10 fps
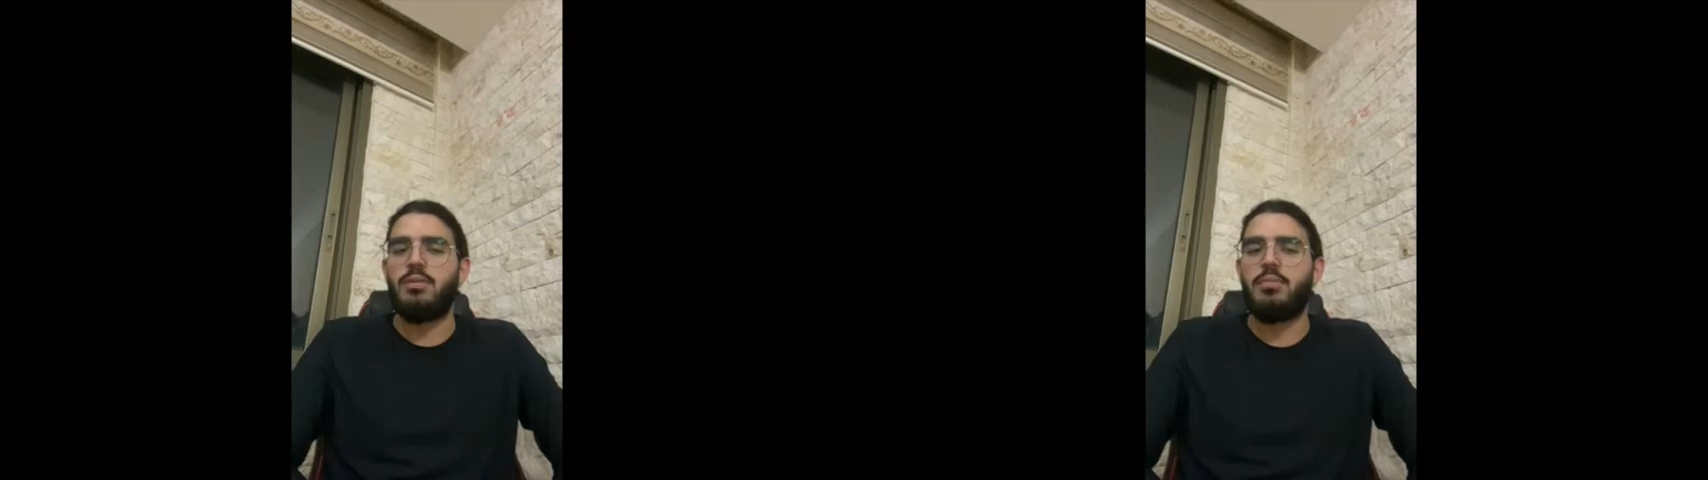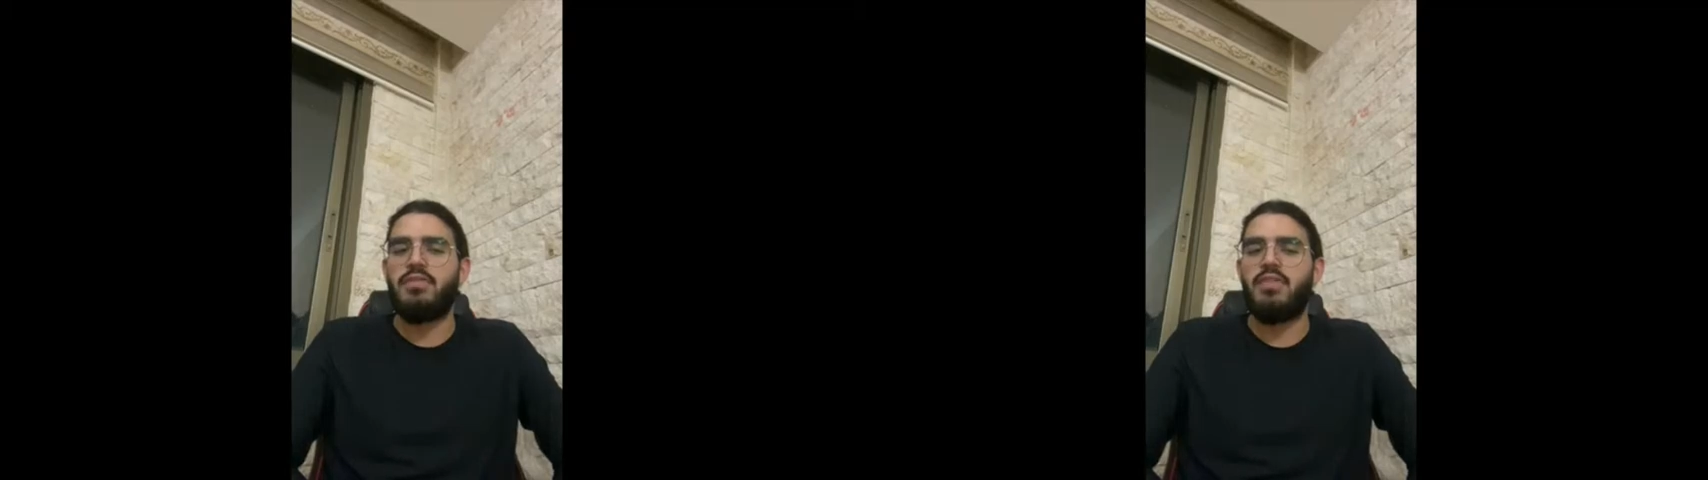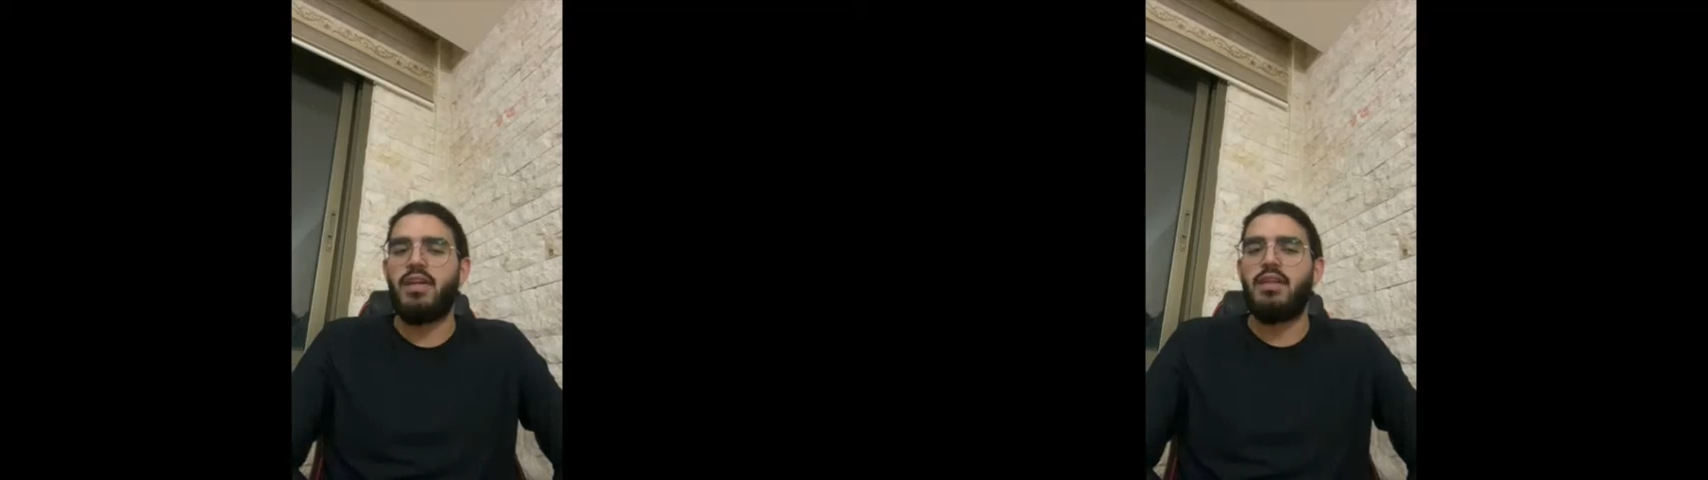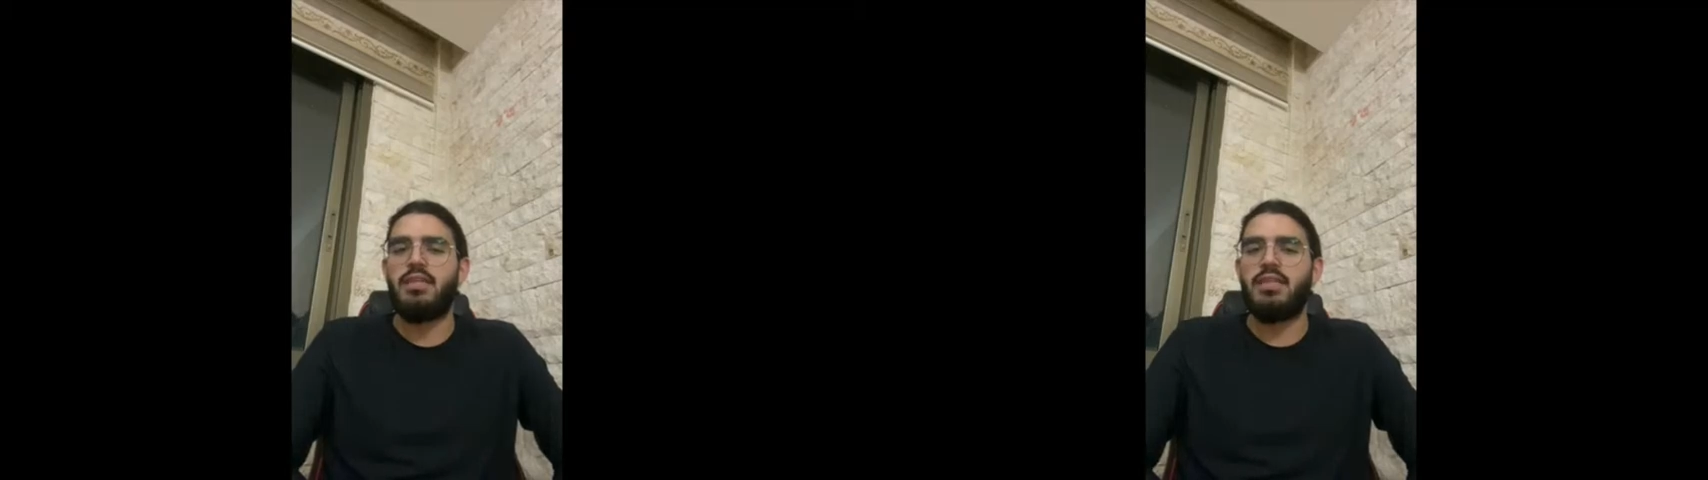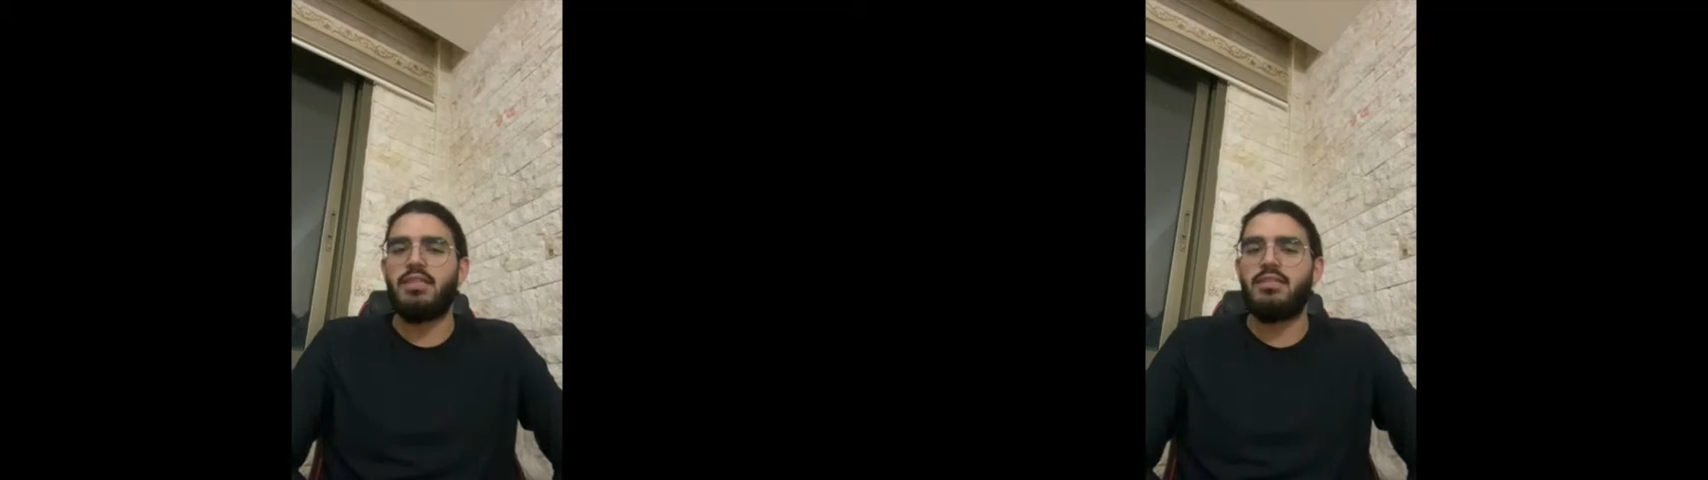befell
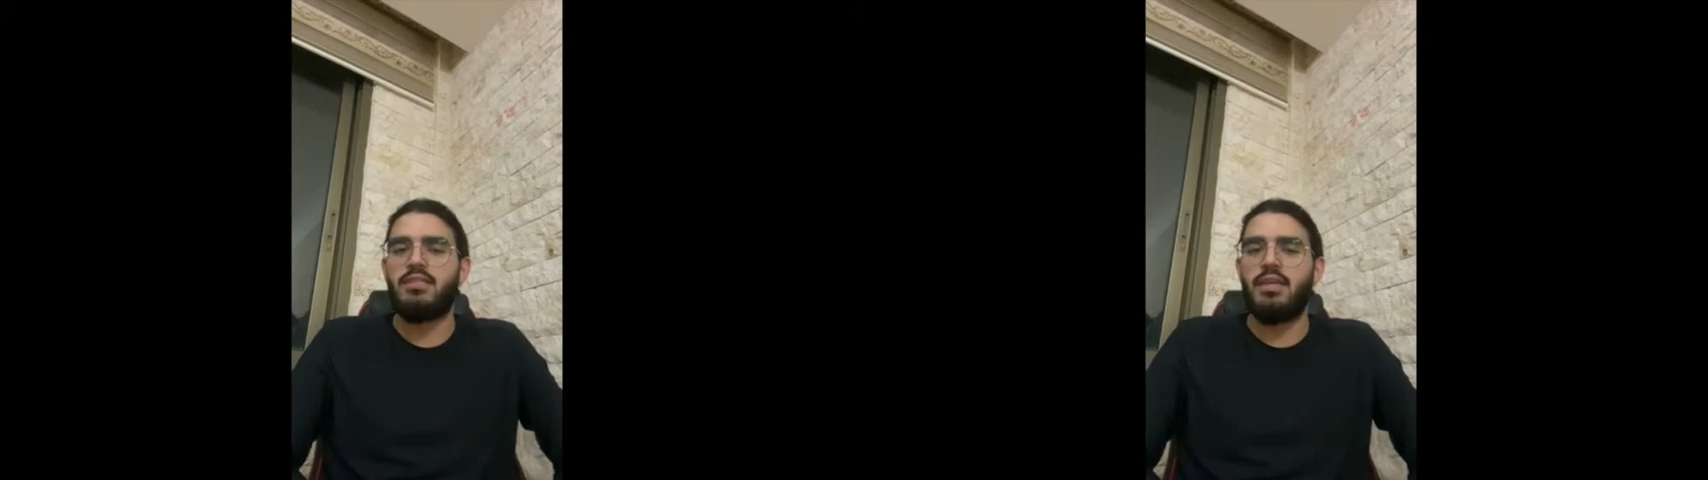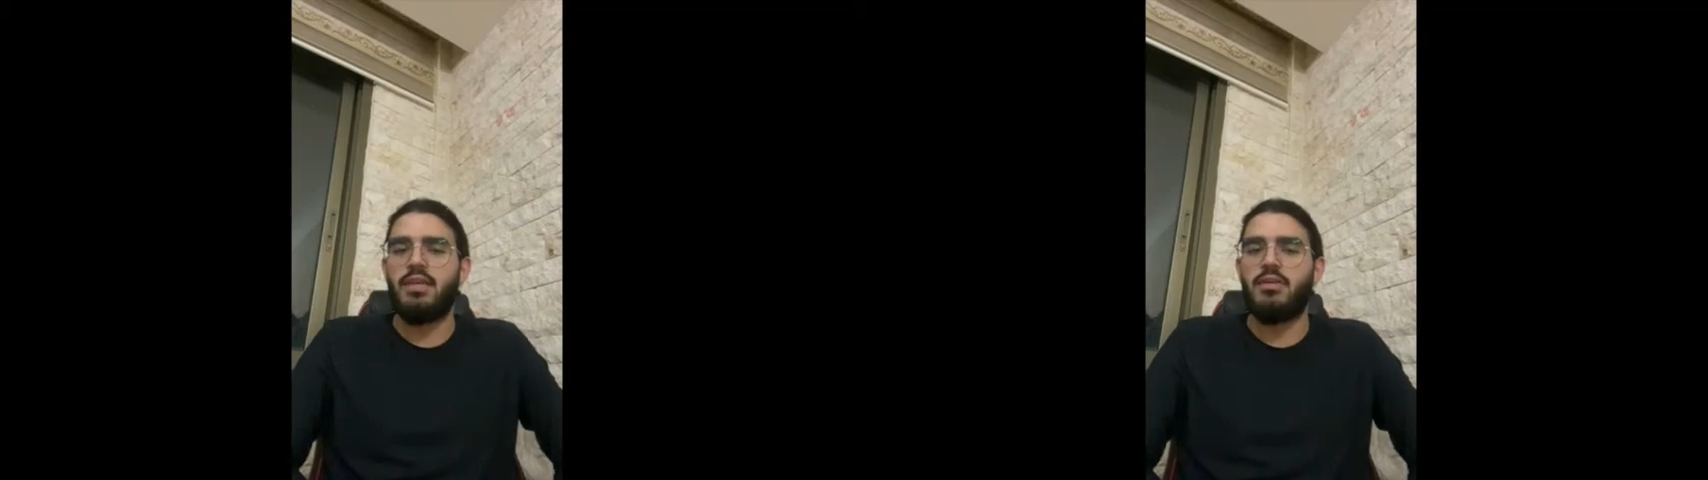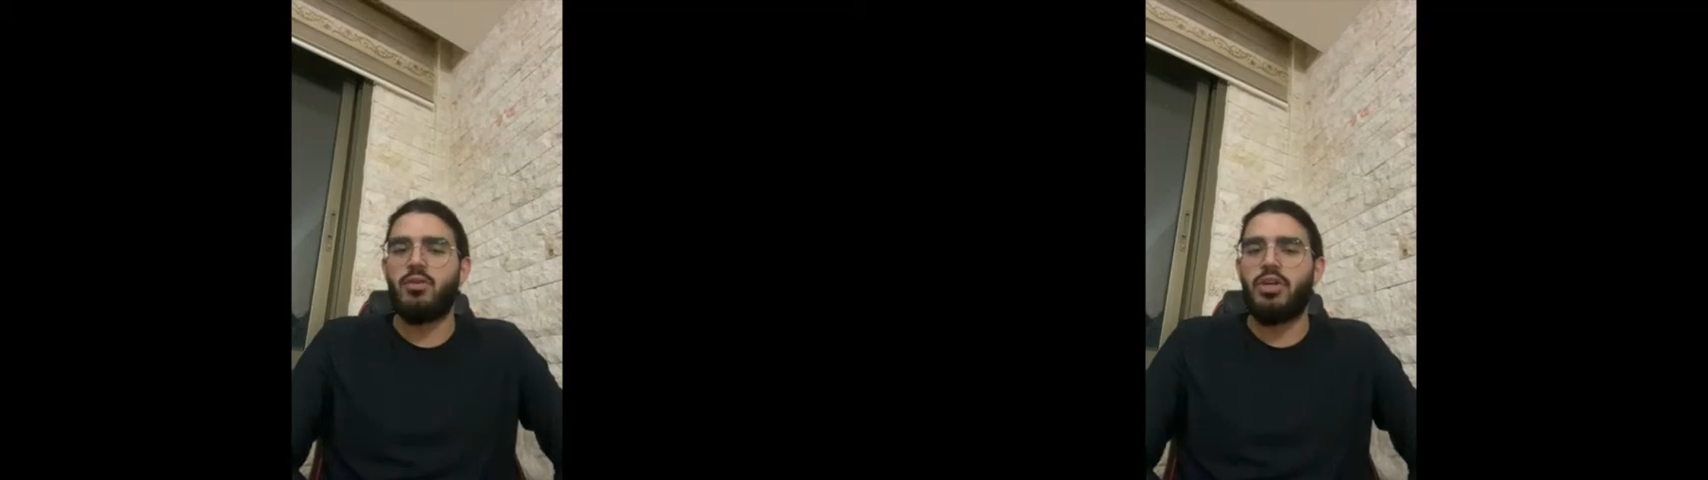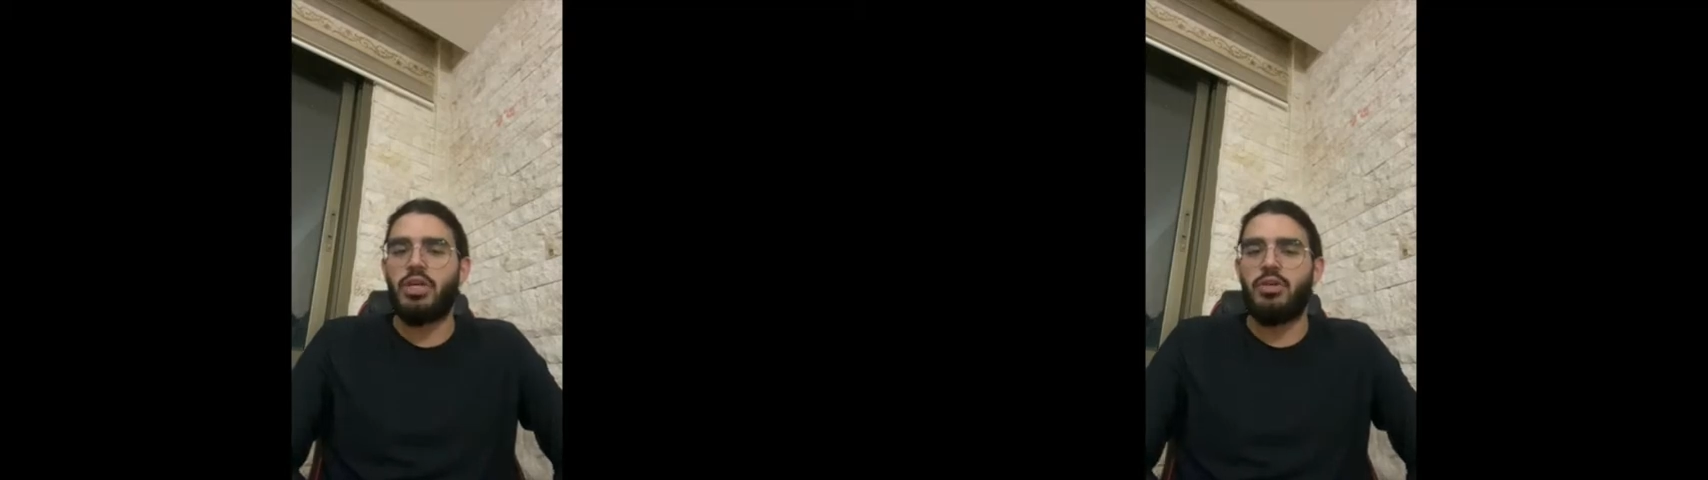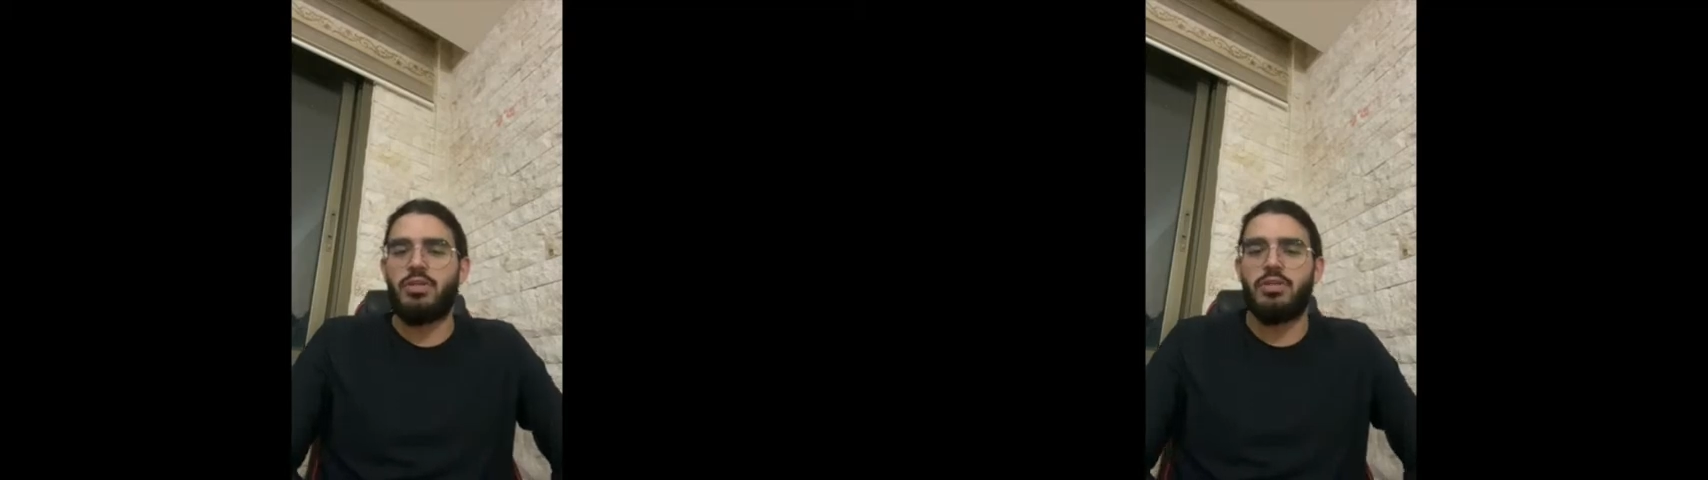in Eastern
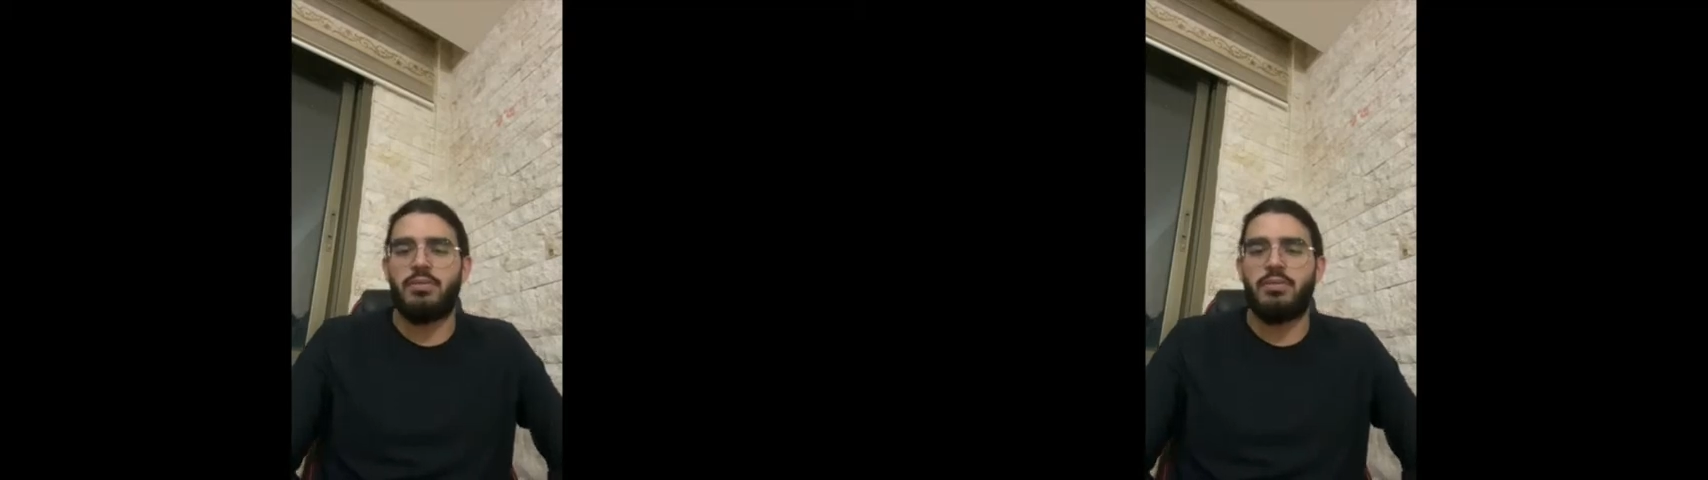Oregon.